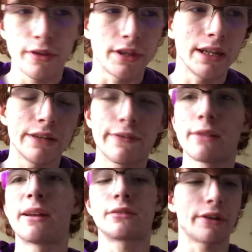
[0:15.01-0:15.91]
the
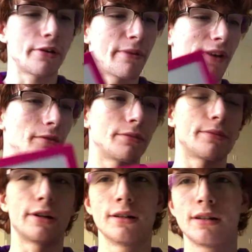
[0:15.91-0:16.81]
fundamental theorem of
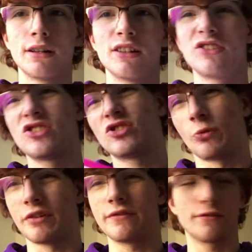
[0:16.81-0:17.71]
algebra,
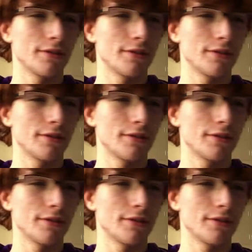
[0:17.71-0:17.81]
sort of.